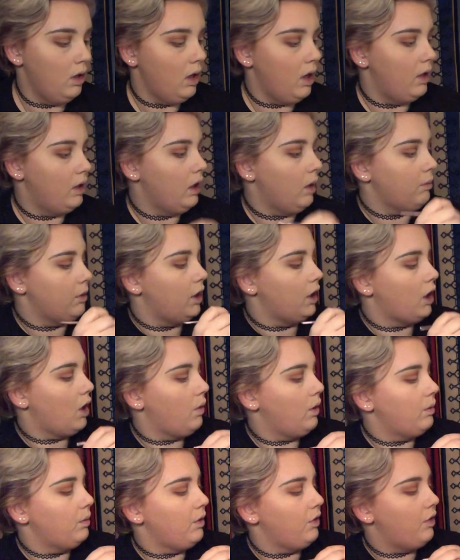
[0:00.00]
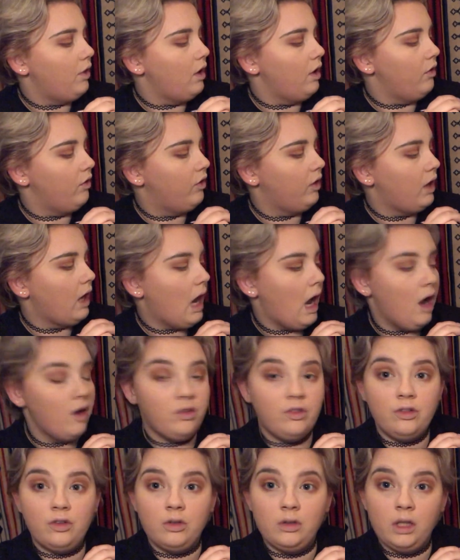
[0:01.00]
And I'm going to go in with this
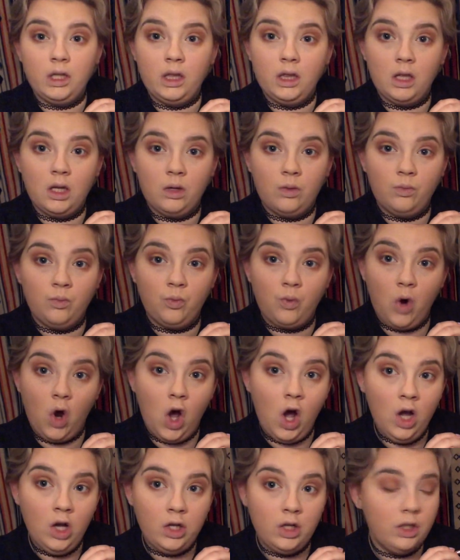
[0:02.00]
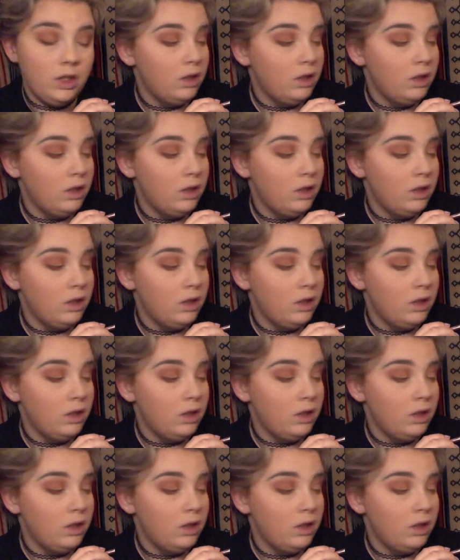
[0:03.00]
Casterly Rock.